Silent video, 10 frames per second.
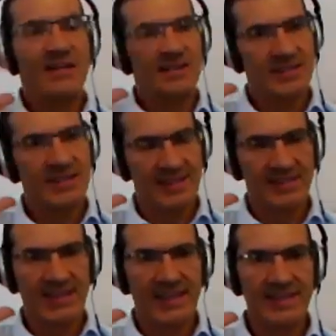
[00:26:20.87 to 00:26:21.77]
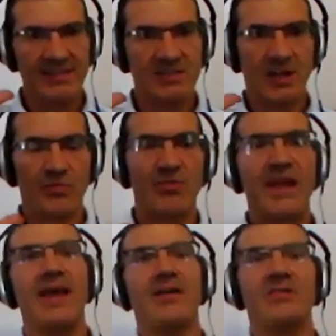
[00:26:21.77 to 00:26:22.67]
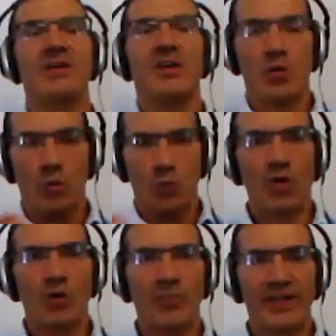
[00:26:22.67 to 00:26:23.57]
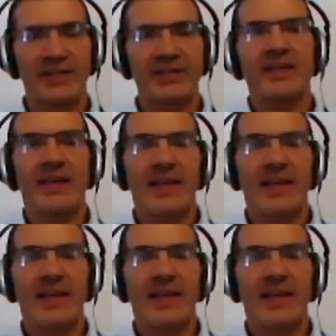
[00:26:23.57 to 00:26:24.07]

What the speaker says: to get their heads around wellbeing